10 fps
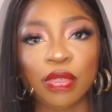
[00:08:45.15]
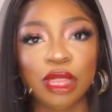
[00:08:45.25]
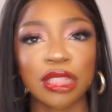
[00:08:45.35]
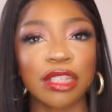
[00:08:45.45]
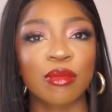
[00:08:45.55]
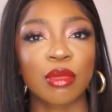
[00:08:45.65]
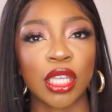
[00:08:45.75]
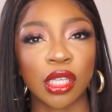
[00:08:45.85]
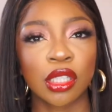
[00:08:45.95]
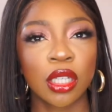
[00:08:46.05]
It just gives
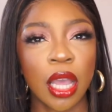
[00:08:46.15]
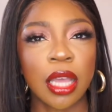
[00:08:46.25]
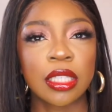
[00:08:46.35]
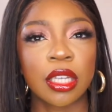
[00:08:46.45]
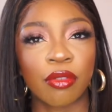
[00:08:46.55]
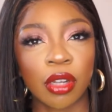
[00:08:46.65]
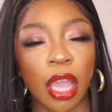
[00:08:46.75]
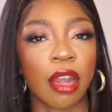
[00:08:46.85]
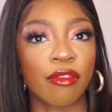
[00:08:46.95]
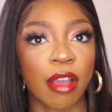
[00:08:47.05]
me a different
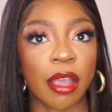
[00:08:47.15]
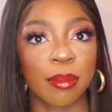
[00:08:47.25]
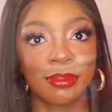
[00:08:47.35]
kind of vibe.